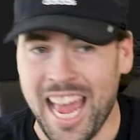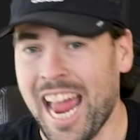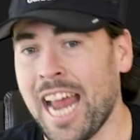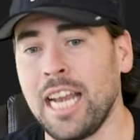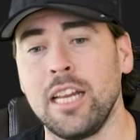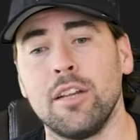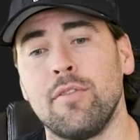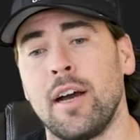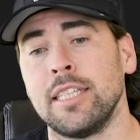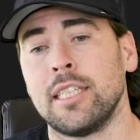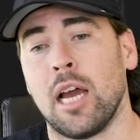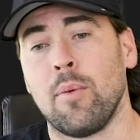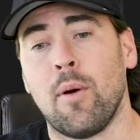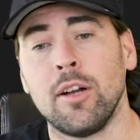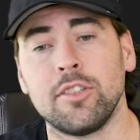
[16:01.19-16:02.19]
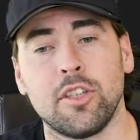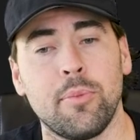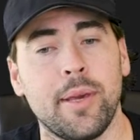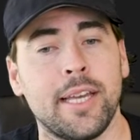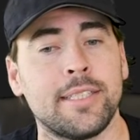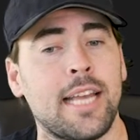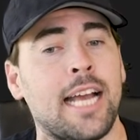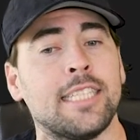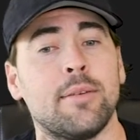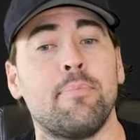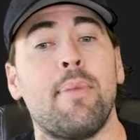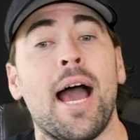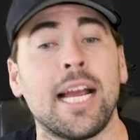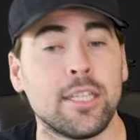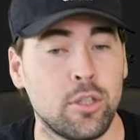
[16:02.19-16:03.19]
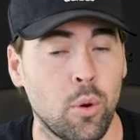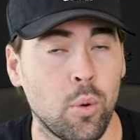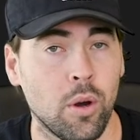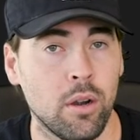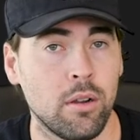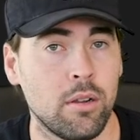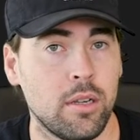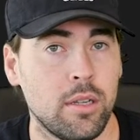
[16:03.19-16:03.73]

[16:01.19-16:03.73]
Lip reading: any device I want to because it has a backdoor.